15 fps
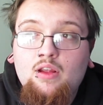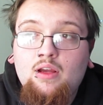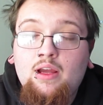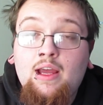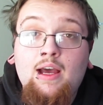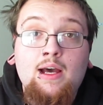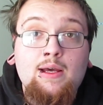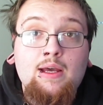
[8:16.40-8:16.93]

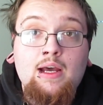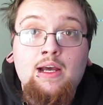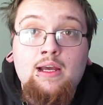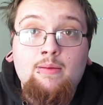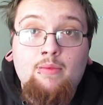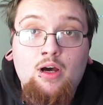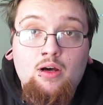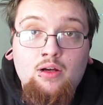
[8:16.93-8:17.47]
I
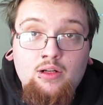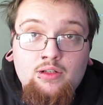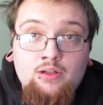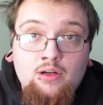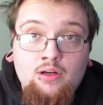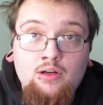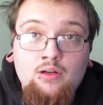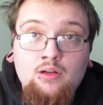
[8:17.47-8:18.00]
am a
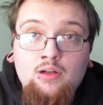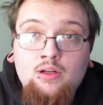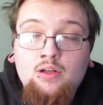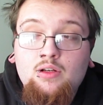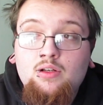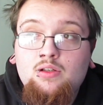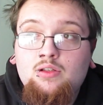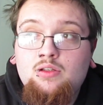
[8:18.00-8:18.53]
hunter,
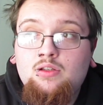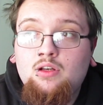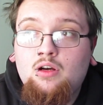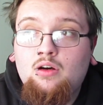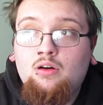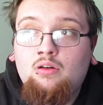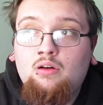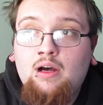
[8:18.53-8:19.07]

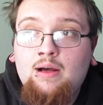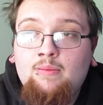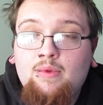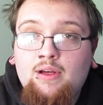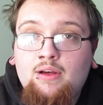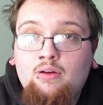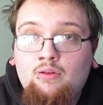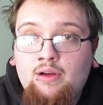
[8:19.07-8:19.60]
so I'm
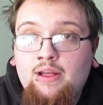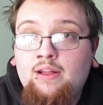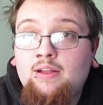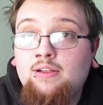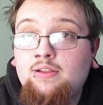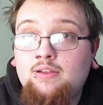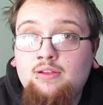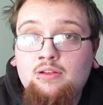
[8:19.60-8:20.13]
like, okay,
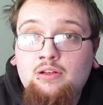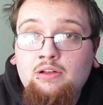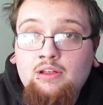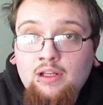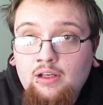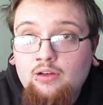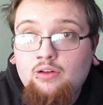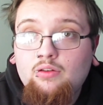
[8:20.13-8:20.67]
this is a good
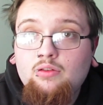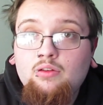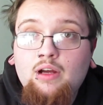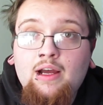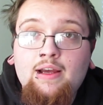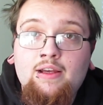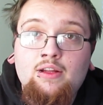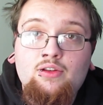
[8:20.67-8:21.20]
deal.
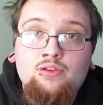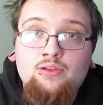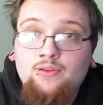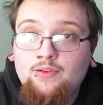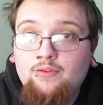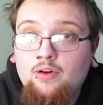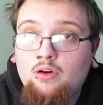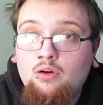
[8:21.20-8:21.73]
I can use it
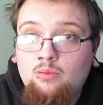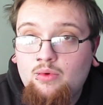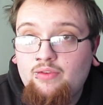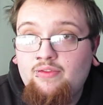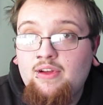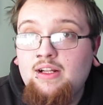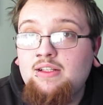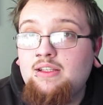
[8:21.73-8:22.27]
for home
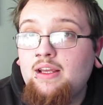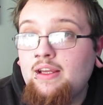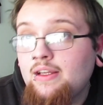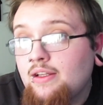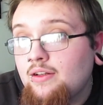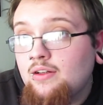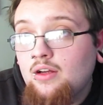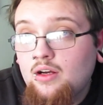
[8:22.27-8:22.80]
defense
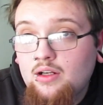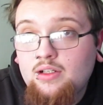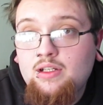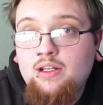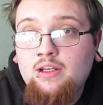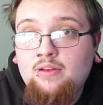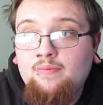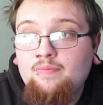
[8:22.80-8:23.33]
and hunting.